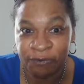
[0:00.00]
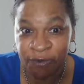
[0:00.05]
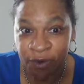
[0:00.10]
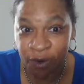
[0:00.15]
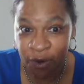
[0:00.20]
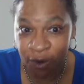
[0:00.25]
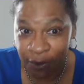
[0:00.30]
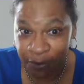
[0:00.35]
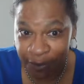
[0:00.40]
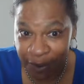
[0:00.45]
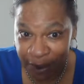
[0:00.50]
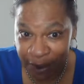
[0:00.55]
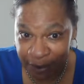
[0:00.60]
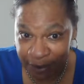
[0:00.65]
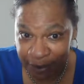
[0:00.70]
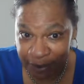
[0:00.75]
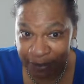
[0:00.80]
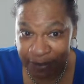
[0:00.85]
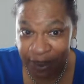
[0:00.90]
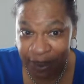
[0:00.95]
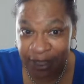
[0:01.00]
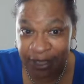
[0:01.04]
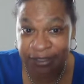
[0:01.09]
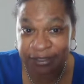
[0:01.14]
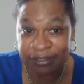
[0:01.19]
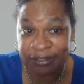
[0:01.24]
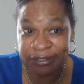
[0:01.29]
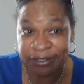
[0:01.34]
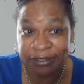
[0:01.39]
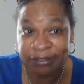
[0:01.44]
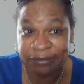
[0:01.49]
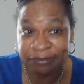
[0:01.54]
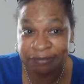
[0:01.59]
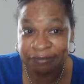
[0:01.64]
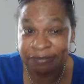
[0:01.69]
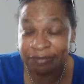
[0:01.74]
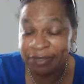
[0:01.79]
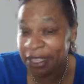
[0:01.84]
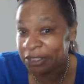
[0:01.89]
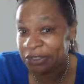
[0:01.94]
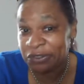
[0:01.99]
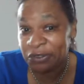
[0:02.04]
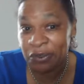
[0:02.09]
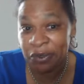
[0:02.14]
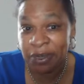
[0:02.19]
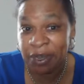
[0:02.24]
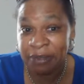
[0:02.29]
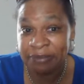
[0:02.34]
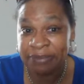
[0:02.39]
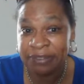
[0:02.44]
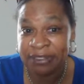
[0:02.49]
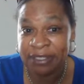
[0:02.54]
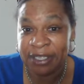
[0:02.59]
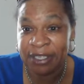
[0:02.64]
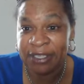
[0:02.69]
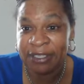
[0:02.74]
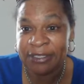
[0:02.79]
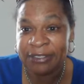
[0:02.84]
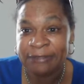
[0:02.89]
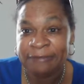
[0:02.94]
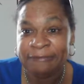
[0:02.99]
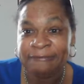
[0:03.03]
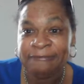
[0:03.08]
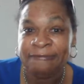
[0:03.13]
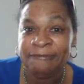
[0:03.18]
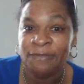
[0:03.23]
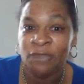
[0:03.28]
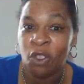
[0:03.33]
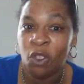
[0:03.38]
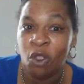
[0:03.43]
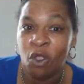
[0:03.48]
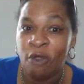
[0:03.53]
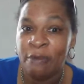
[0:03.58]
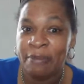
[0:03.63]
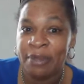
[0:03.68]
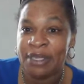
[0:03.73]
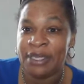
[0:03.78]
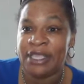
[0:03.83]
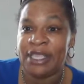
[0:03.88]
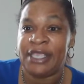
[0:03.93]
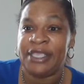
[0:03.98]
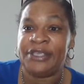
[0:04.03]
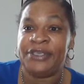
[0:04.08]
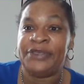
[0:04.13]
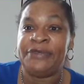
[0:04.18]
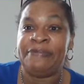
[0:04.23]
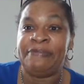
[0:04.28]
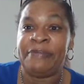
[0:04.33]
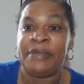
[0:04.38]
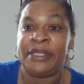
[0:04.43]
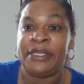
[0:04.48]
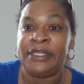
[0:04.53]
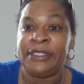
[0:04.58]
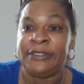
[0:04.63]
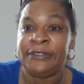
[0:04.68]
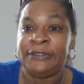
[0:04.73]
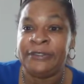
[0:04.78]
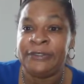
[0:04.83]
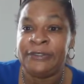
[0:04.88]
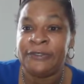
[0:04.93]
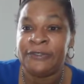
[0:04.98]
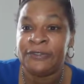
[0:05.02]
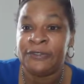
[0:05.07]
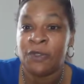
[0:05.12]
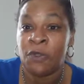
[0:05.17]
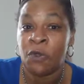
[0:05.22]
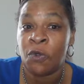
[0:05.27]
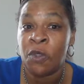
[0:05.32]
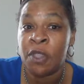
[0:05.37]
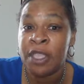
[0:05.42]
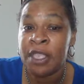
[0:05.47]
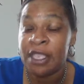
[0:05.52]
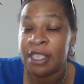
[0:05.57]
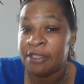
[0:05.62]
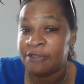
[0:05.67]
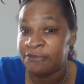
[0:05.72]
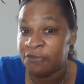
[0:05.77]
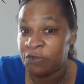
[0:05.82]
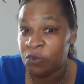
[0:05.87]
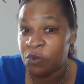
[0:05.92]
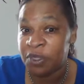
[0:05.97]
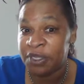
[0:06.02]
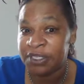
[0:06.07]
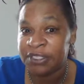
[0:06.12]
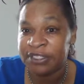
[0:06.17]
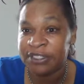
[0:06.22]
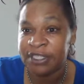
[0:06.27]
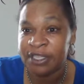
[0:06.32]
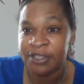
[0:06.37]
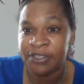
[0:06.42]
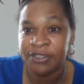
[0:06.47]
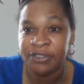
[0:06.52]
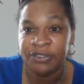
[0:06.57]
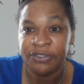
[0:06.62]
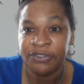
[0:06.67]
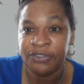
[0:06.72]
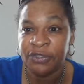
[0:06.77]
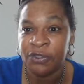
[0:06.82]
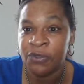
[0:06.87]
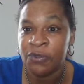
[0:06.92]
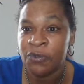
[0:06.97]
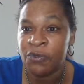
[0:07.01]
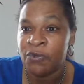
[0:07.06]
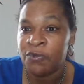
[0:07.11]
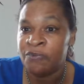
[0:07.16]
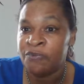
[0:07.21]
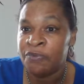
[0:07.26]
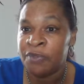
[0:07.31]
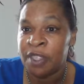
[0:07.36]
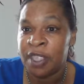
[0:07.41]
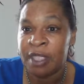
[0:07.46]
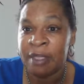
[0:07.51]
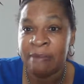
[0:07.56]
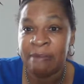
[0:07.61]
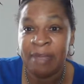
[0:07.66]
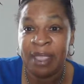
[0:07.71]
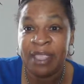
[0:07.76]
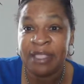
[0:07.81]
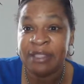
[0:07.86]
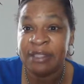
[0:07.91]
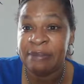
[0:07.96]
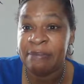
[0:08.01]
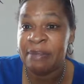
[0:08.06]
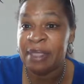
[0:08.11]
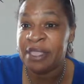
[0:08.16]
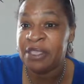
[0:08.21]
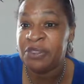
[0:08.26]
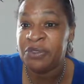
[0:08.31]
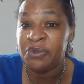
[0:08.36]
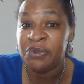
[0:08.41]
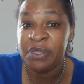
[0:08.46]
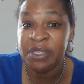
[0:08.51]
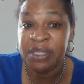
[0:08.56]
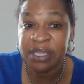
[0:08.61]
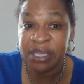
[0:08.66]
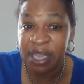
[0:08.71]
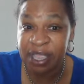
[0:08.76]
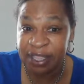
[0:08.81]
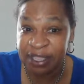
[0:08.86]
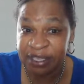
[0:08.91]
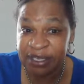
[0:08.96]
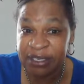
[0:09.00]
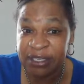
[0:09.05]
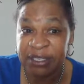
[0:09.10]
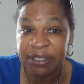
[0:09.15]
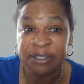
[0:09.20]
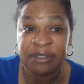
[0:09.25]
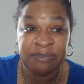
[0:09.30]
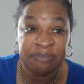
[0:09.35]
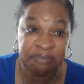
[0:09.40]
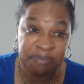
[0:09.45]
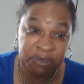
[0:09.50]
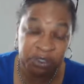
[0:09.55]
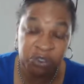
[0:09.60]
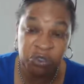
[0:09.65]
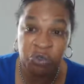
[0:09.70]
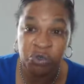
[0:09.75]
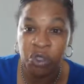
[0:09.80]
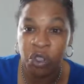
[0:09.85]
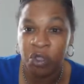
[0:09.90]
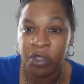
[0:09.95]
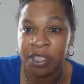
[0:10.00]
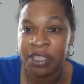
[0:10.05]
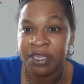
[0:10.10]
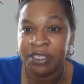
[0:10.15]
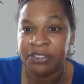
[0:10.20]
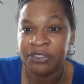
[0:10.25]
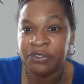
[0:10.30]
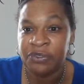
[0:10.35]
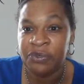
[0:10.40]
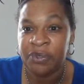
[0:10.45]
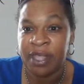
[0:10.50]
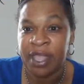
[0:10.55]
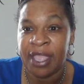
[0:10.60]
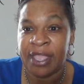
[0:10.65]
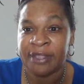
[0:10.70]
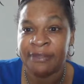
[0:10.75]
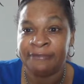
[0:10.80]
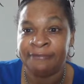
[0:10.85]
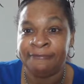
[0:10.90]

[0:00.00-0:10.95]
wrong puppet master. That's all I'm saying. All money ain't good money. So if you want to sell your soul and make you look like an, you go ahead and do that.